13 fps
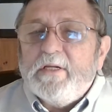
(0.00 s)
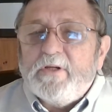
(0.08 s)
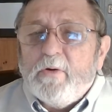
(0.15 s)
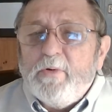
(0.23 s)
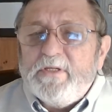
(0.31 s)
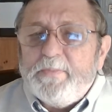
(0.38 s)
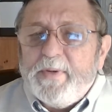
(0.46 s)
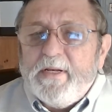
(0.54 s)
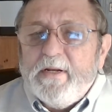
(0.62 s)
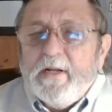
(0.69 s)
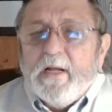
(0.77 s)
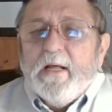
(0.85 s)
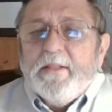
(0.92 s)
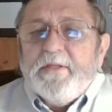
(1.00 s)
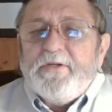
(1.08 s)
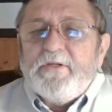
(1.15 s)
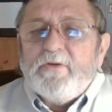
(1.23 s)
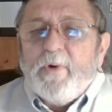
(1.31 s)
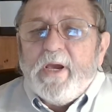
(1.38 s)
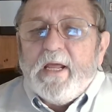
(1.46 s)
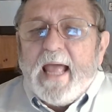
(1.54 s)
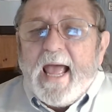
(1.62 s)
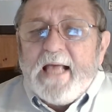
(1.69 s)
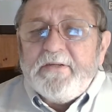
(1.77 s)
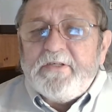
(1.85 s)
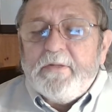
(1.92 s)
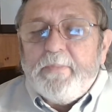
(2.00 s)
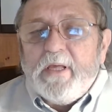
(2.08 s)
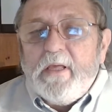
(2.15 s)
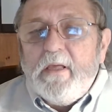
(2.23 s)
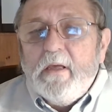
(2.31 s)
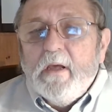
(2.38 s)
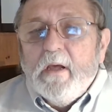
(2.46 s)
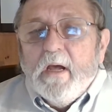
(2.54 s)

it's always been, this is the way it has to be.